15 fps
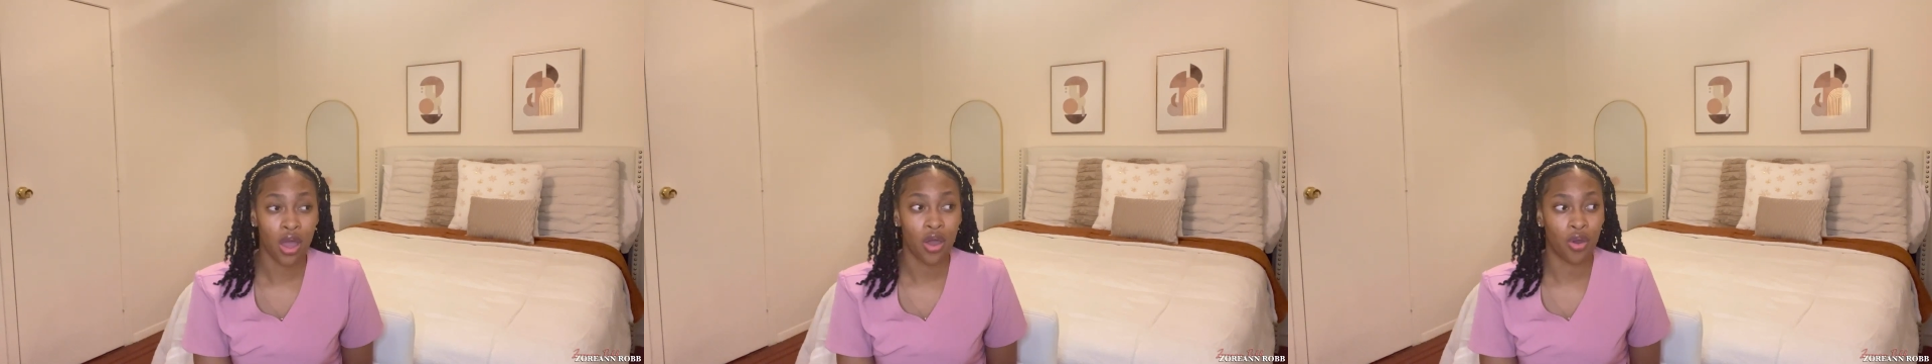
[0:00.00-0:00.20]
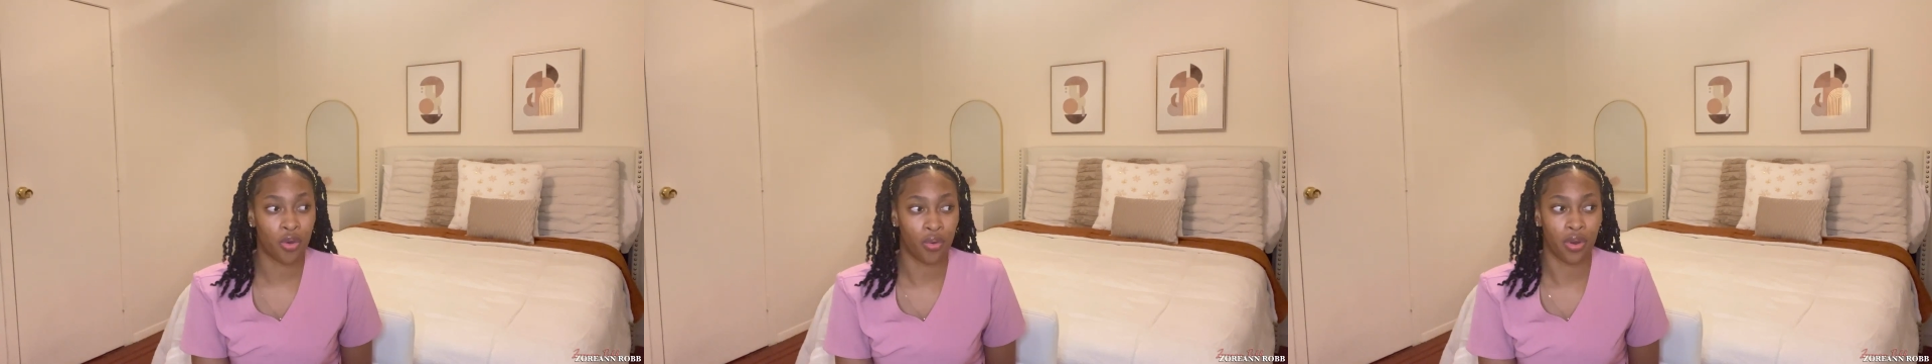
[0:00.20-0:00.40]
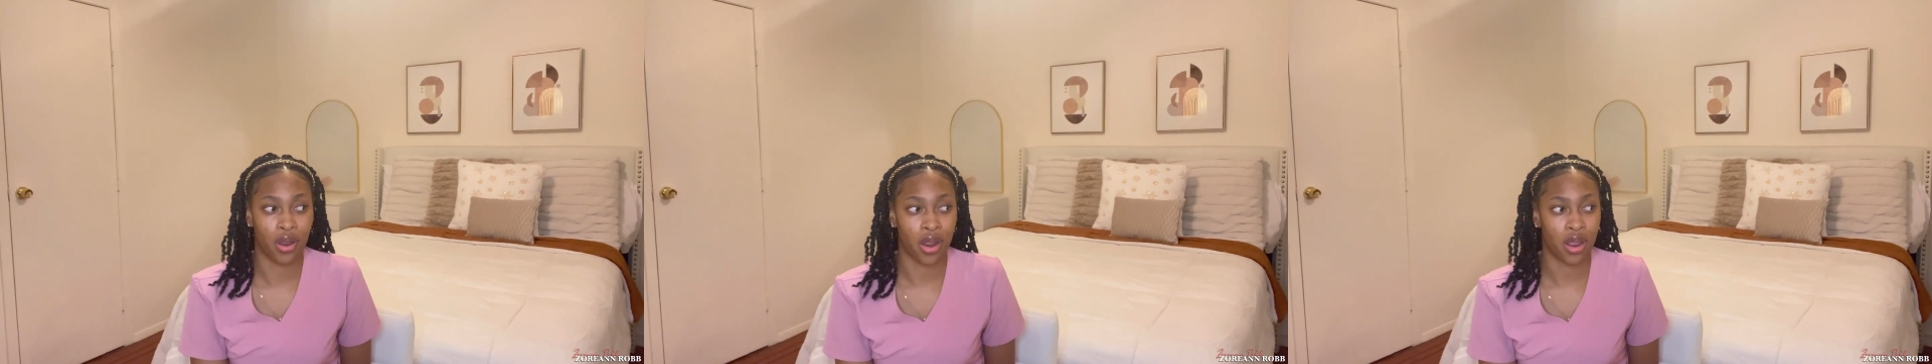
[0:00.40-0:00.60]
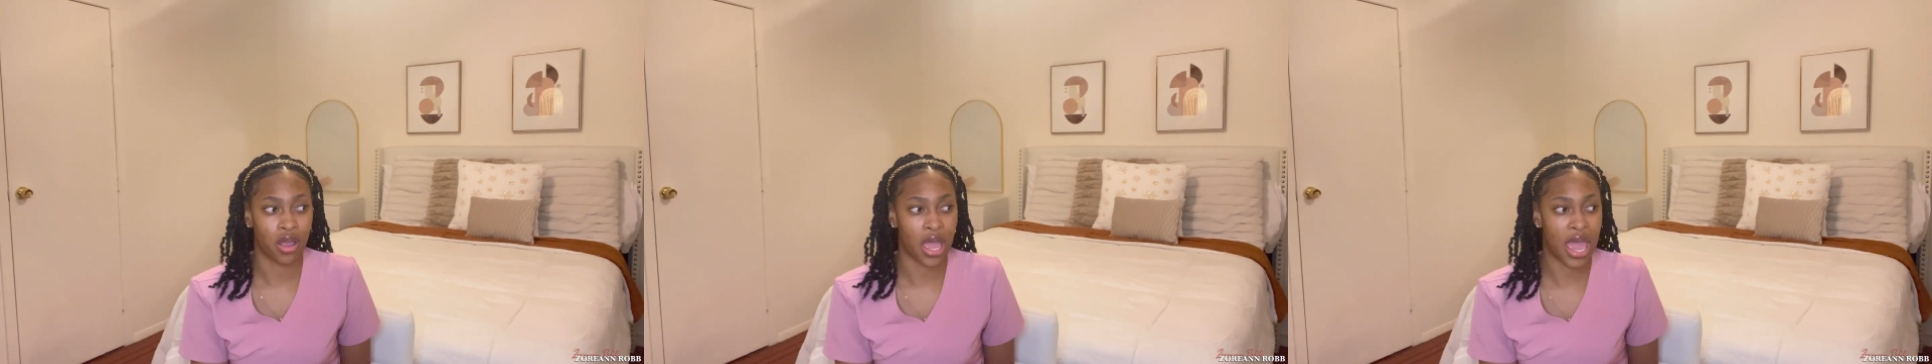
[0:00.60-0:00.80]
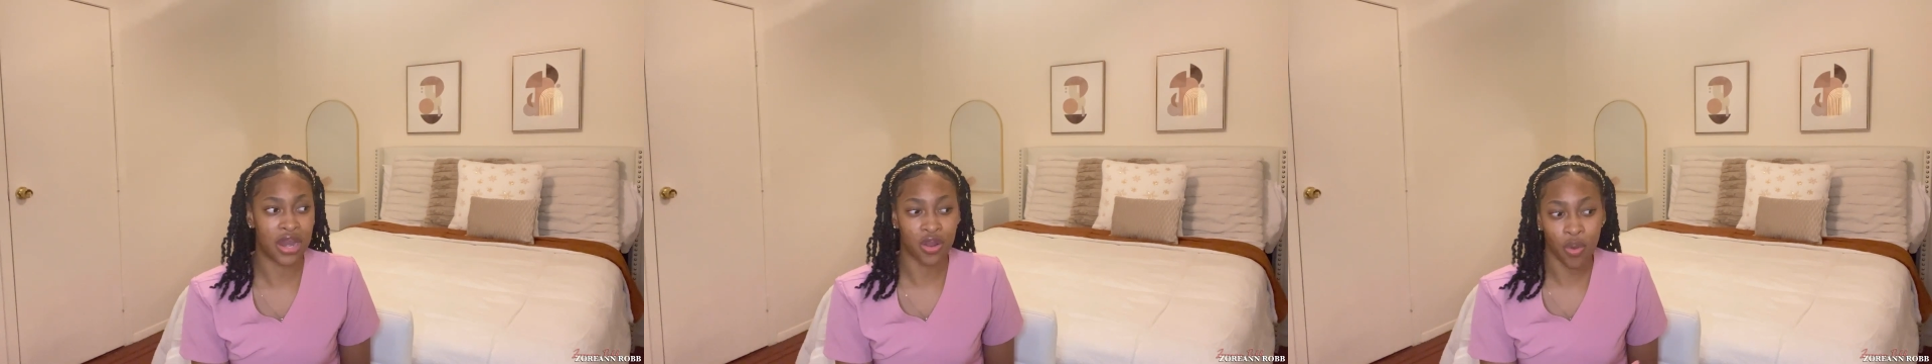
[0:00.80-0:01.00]
or
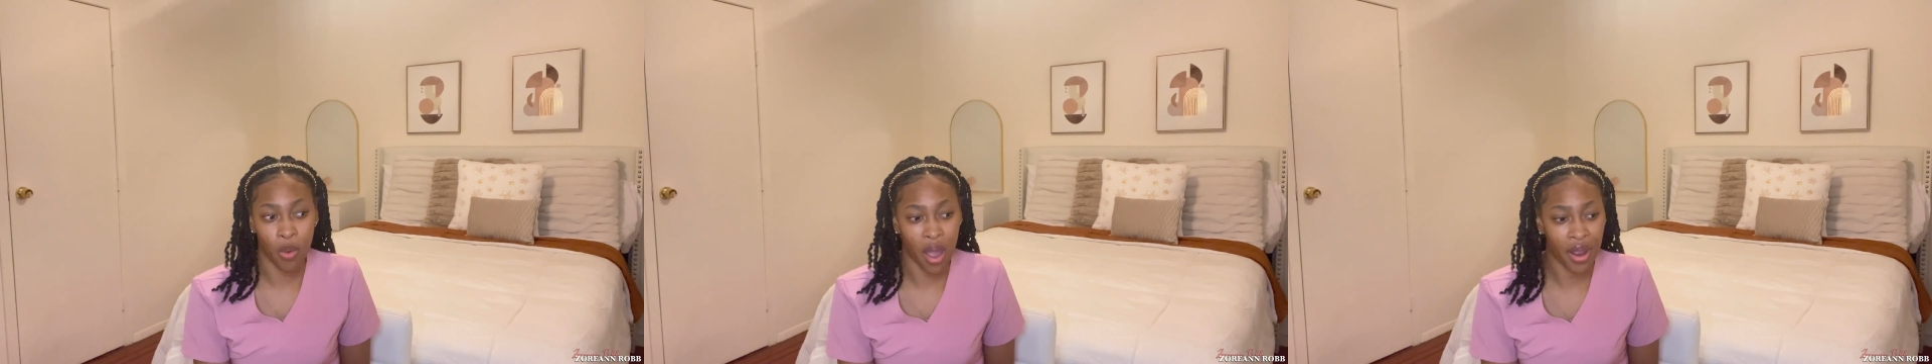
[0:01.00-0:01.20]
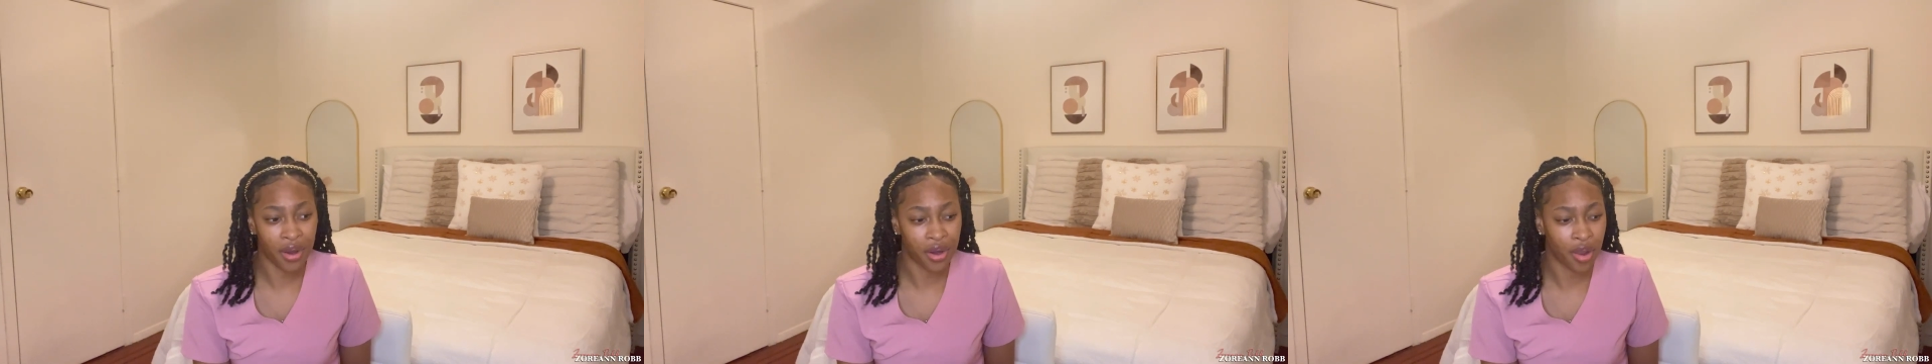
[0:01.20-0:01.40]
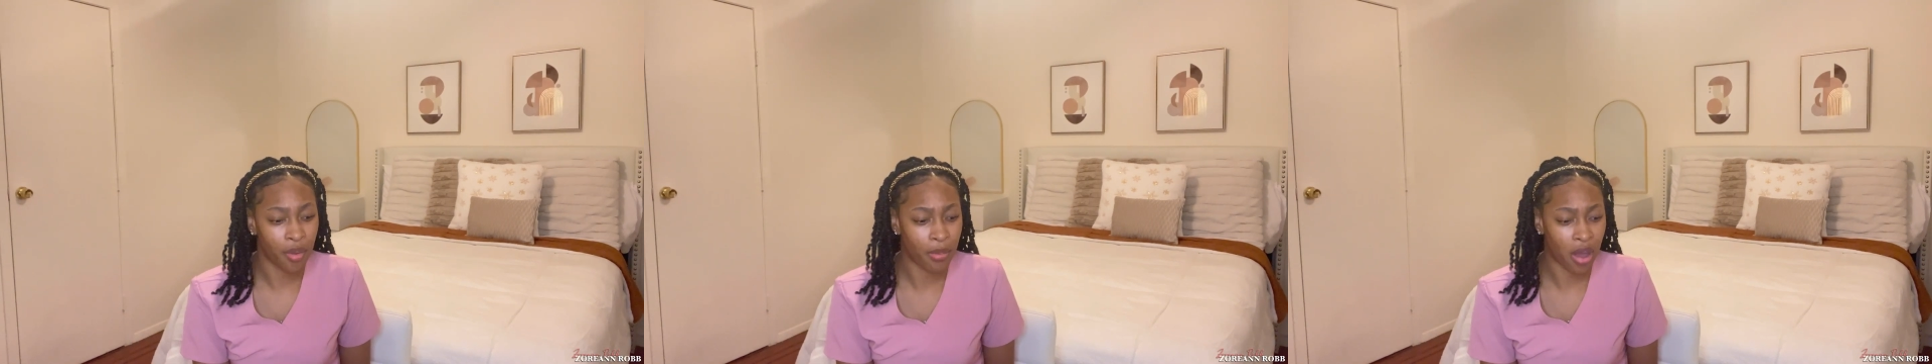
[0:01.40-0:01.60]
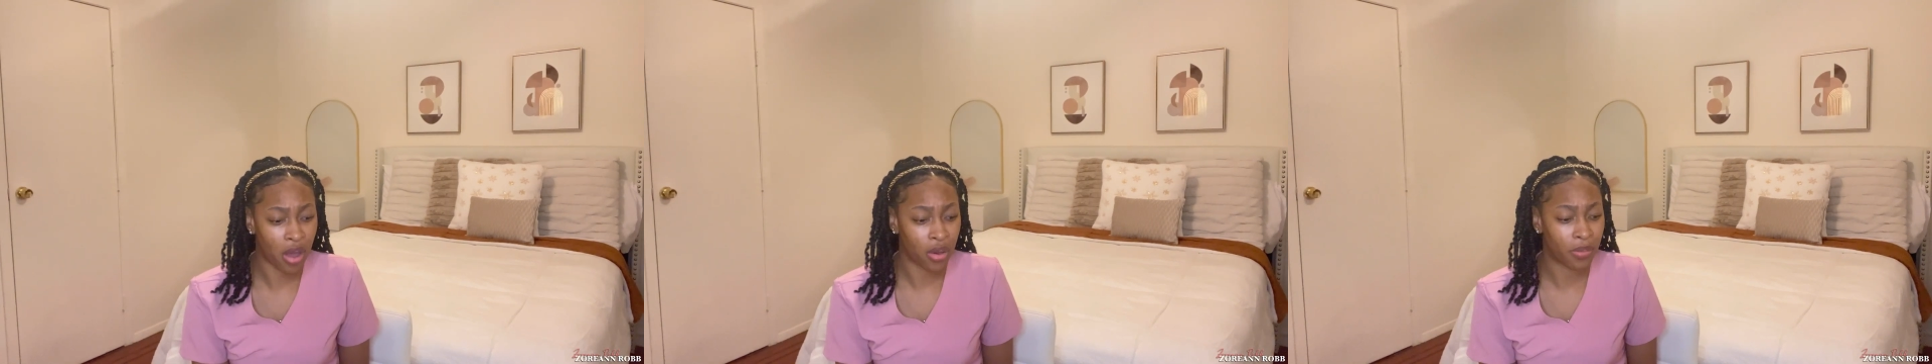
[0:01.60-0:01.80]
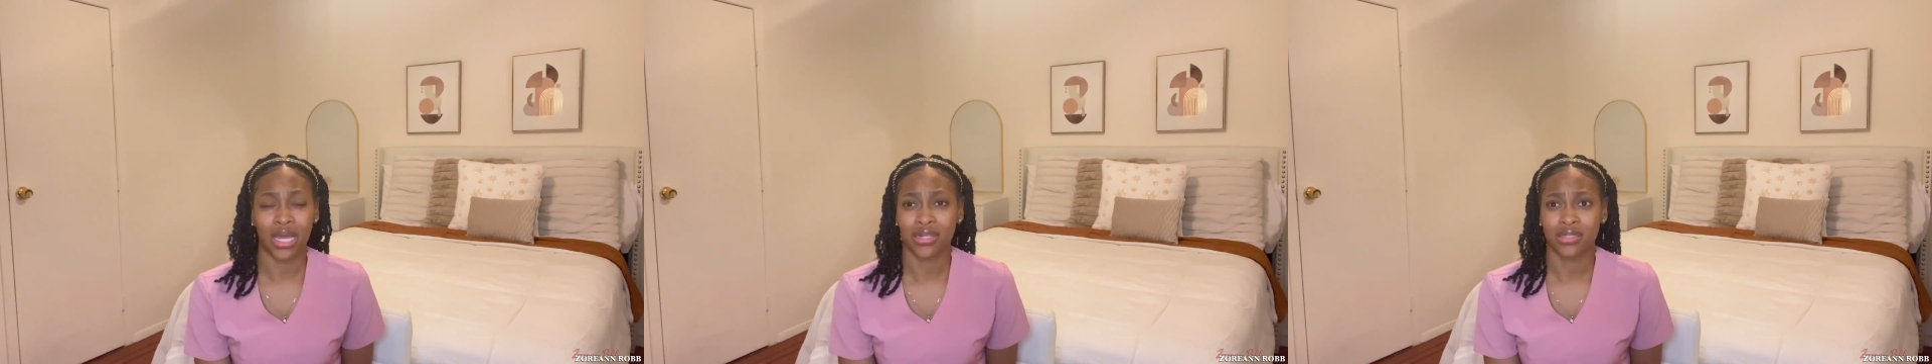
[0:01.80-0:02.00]
inquire
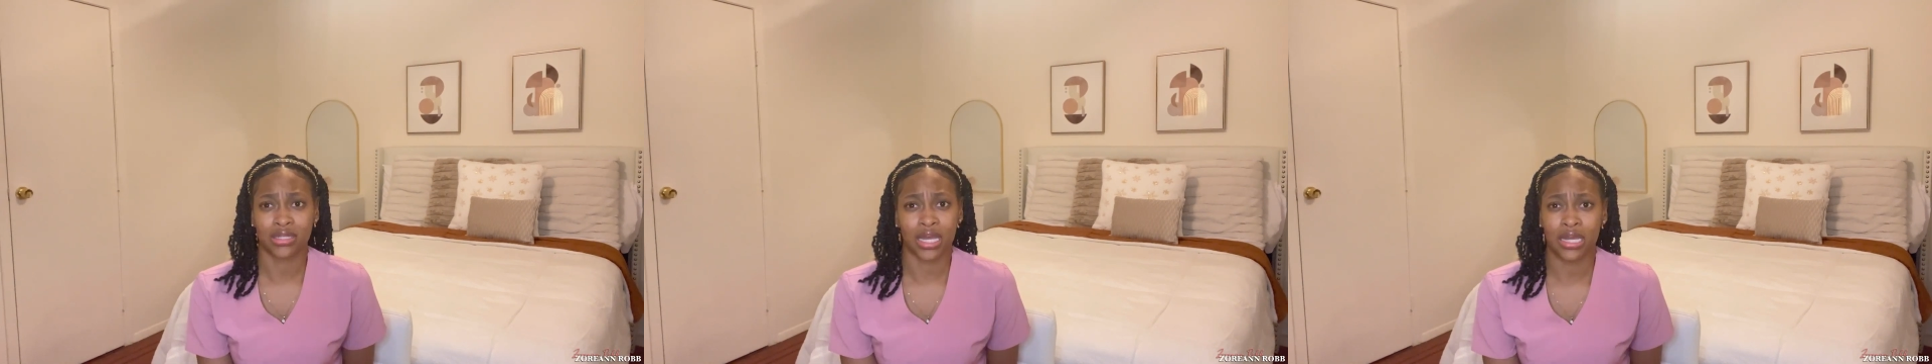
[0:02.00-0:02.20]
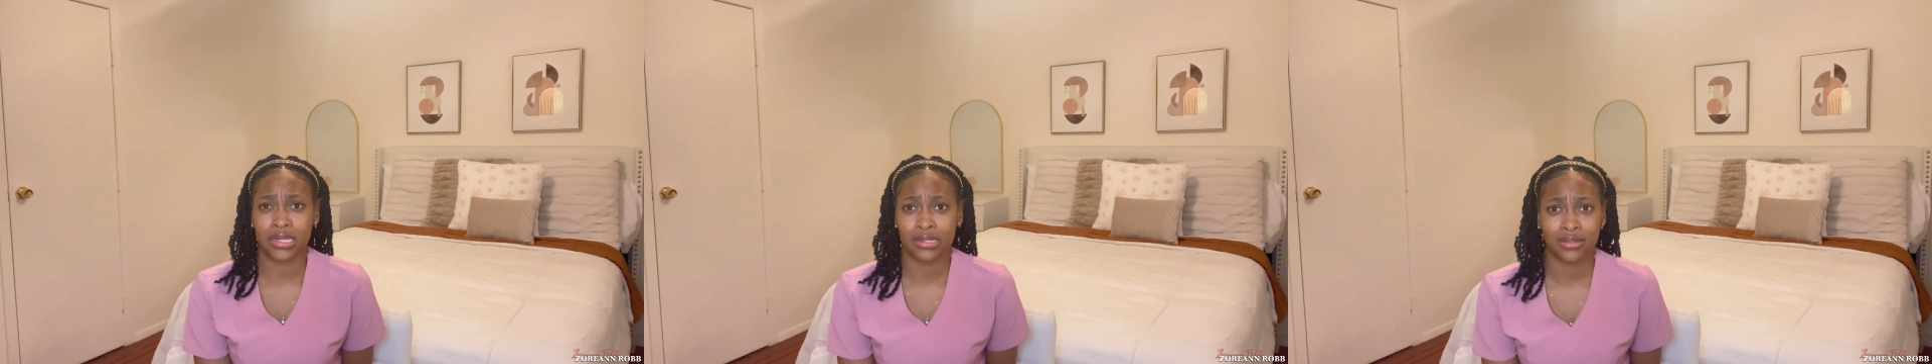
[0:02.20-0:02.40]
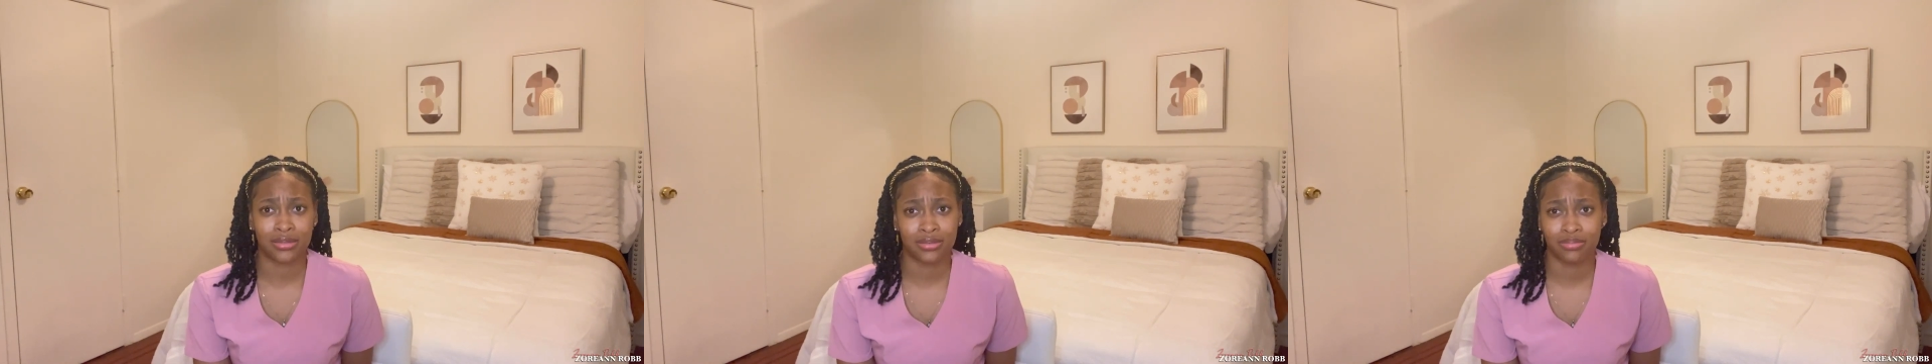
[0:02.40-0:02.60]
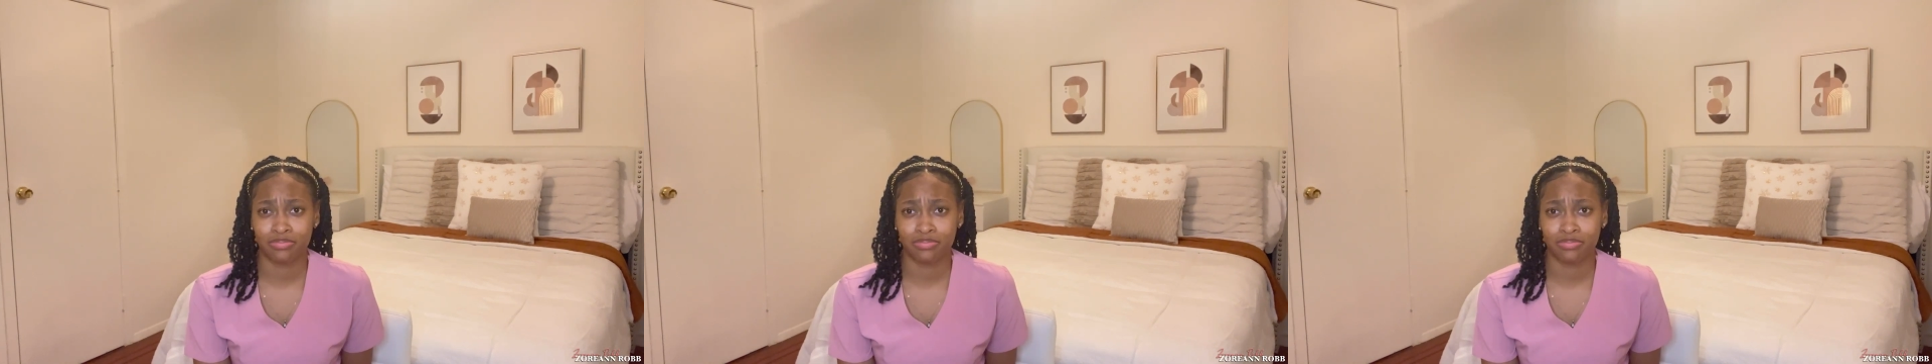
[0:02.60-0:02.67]
about. That's as